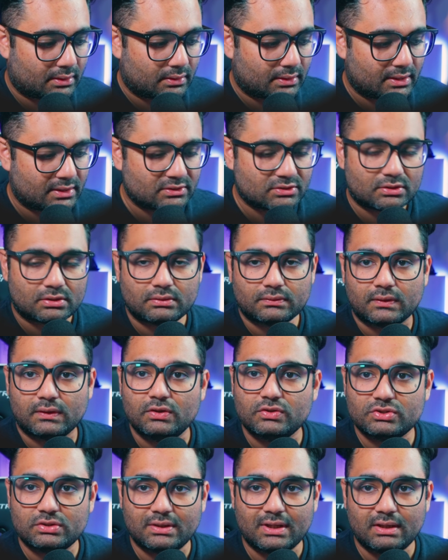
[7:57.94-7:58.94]
Enter the
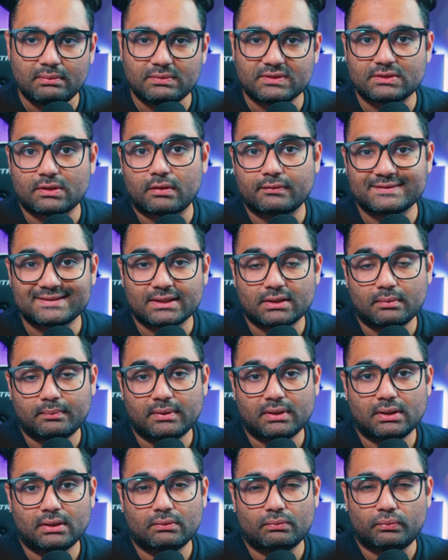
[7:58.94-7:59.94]
username. It's always going to
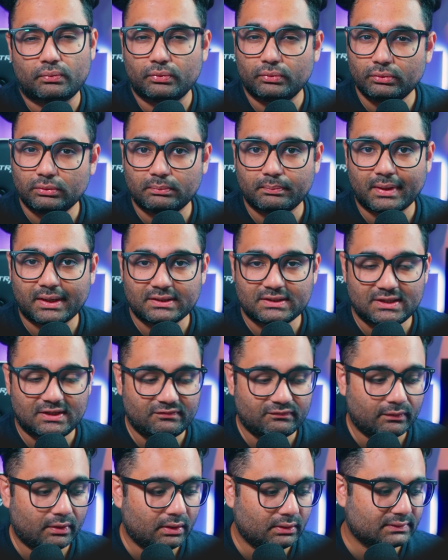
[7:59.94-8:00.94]
be root by
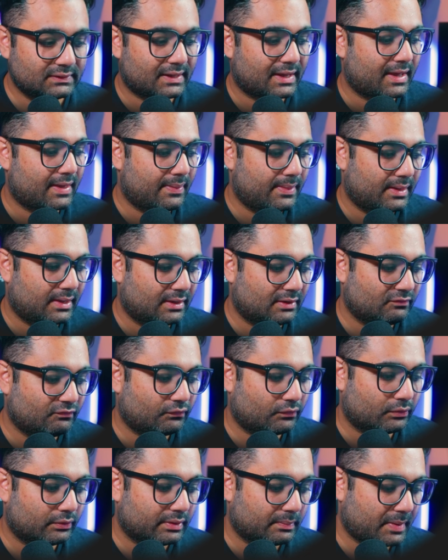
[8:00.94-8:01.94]
default, and then
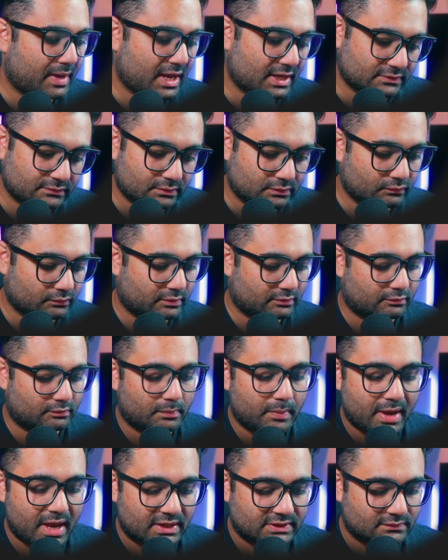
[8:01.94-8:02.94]
for the password, whatever
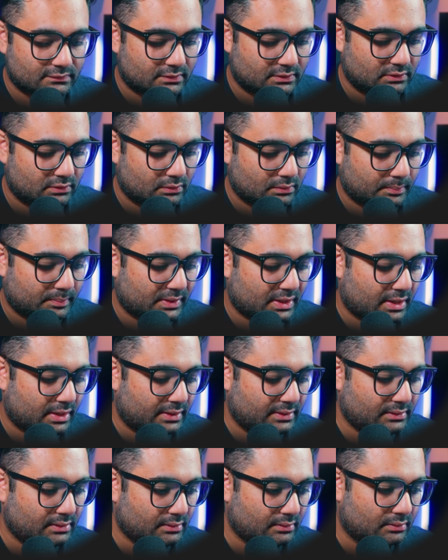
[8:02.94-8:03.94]
password you
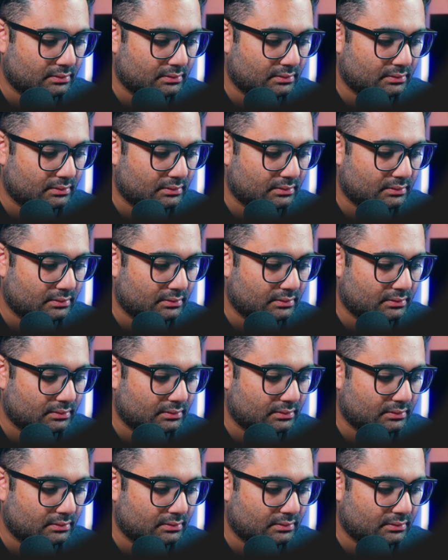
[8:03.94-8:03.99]
applied.